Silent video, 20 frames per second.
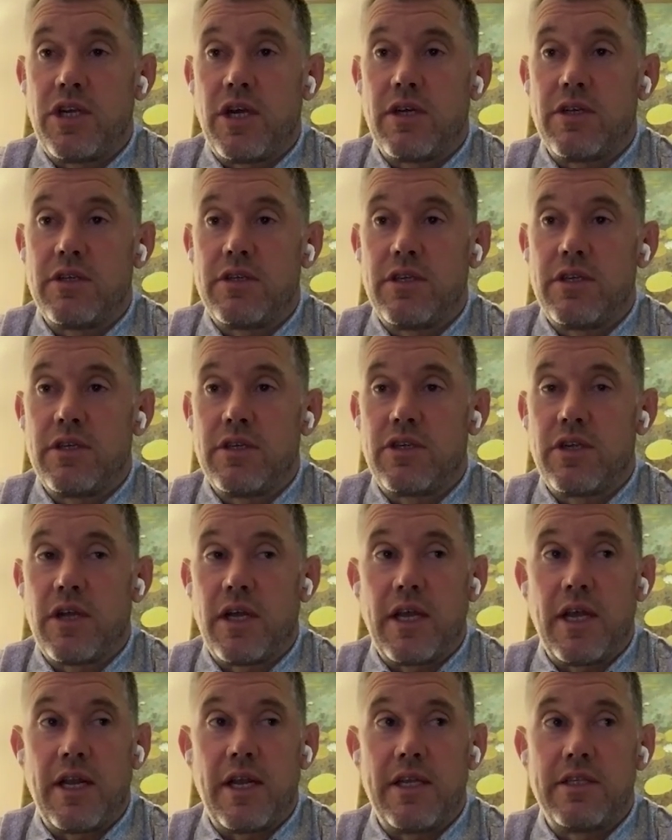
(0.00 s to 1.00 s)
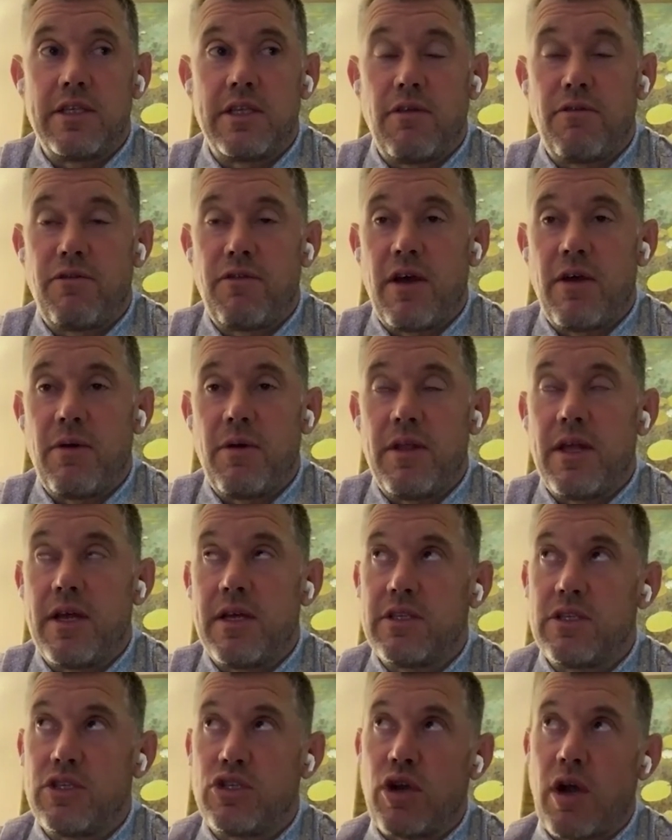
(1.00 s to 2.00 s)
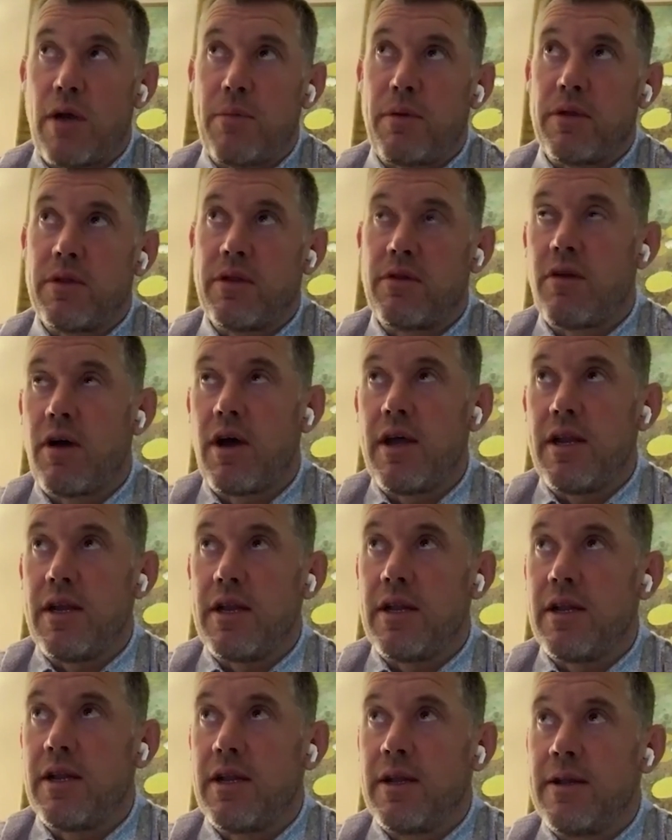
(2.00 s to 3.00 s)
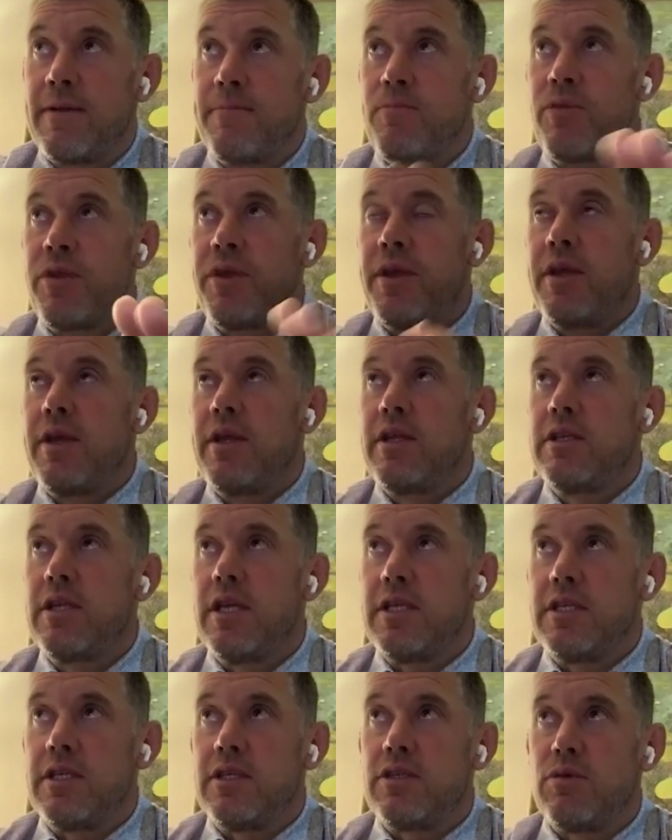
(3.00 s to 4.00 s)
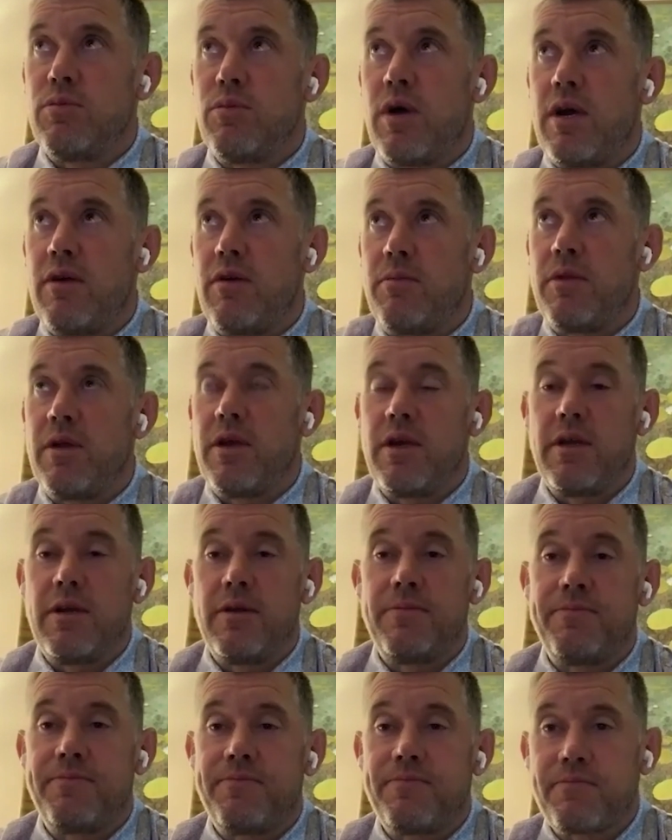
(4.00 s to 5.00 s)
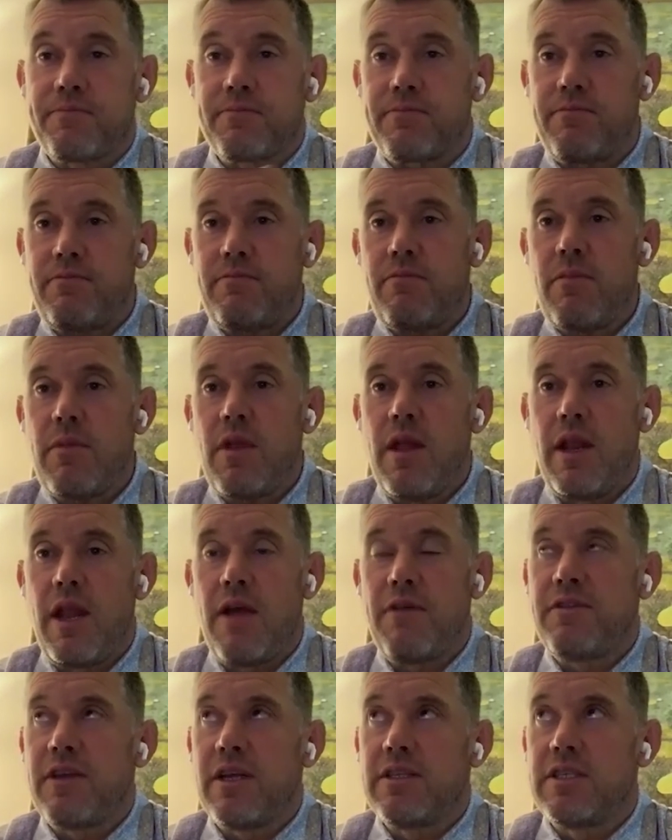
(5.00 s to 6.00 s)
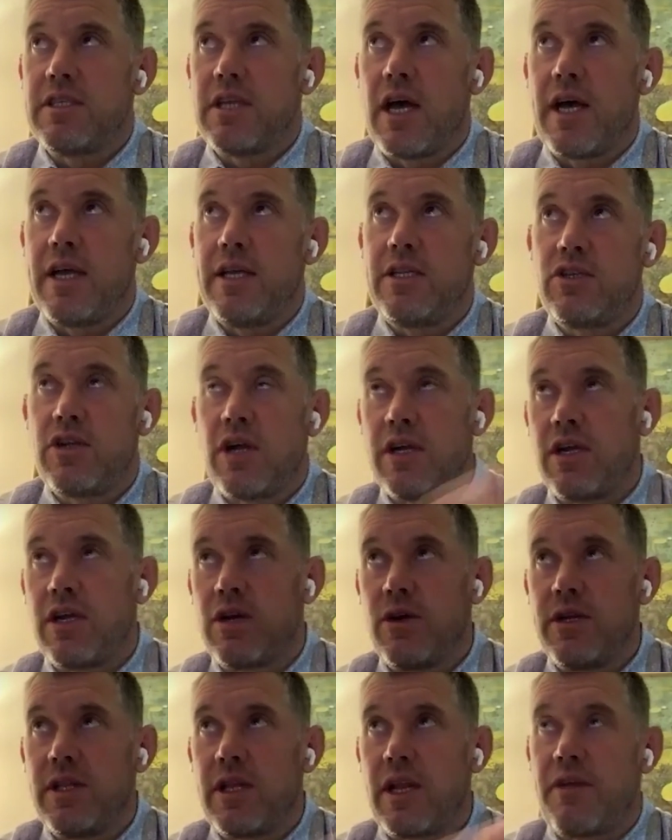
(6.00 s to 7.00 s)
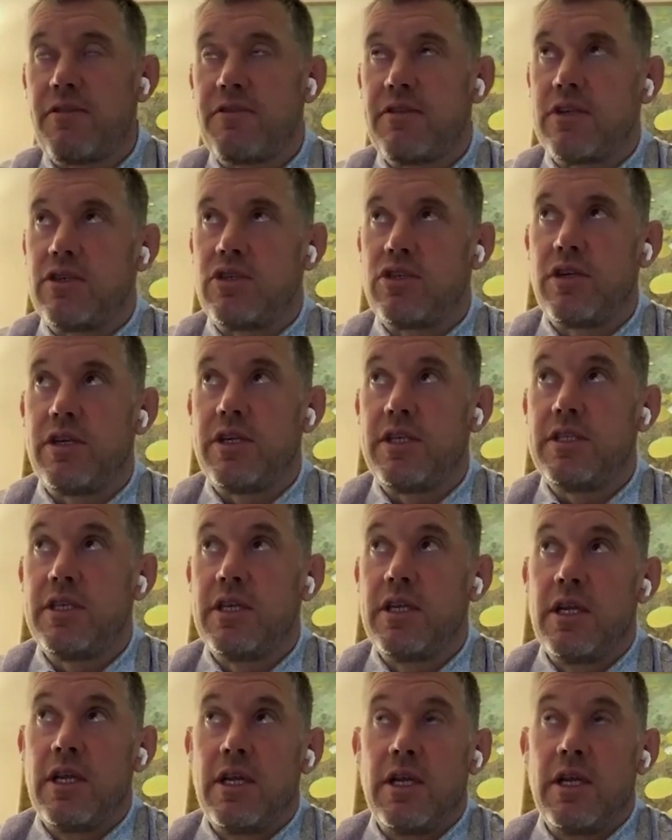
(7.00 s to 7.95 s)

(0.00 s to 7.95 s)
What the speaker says: shots. You know, you try and get it into the fairway. There's a trap on the right and hit it somewhere up the left-hand side, trying to go in the left-hand trees.